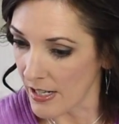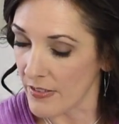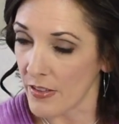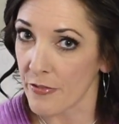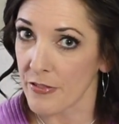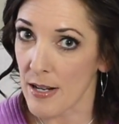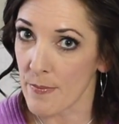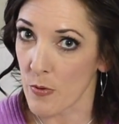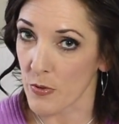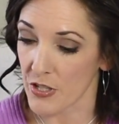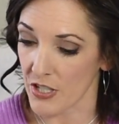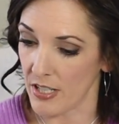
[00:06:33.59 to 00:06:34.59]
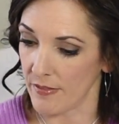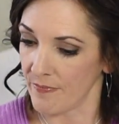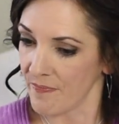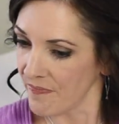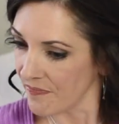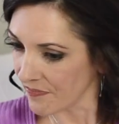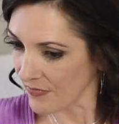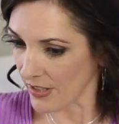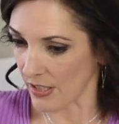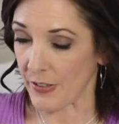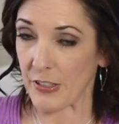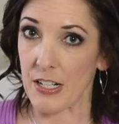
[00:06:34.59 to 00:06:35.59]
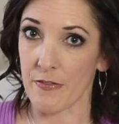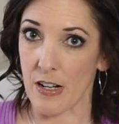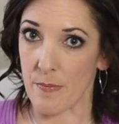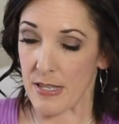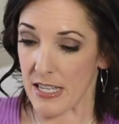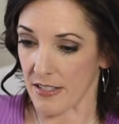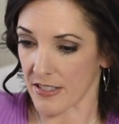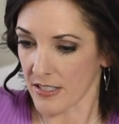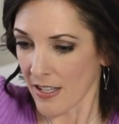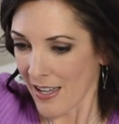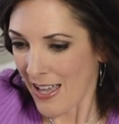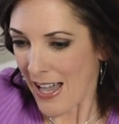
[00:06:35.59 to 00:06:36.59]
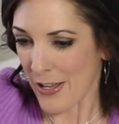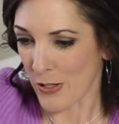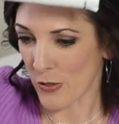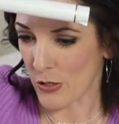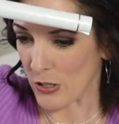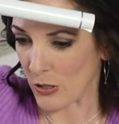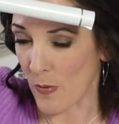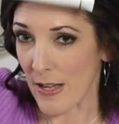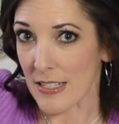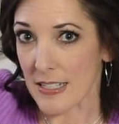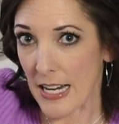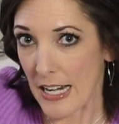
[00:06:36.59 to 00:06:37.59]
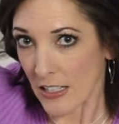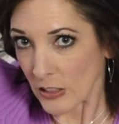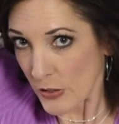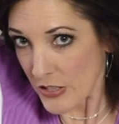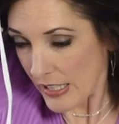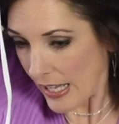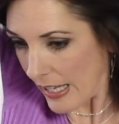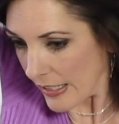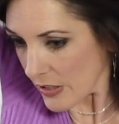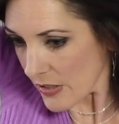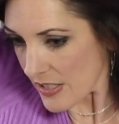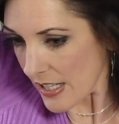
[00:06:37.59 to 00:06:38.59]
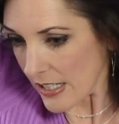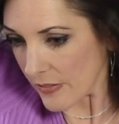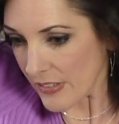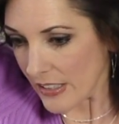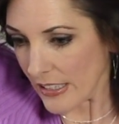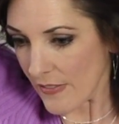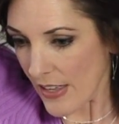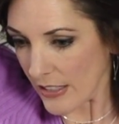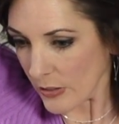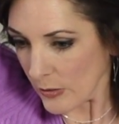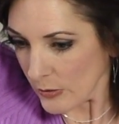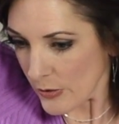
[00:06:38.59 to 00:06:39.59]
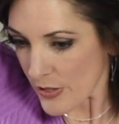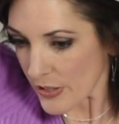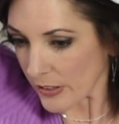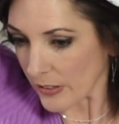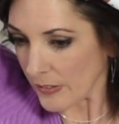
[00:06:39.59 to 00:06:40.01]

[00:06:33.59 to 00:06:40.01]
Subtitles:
In the front portion, the very front piece, I don't curl quite as tight and close to the head, you just kind of leave that a little looser.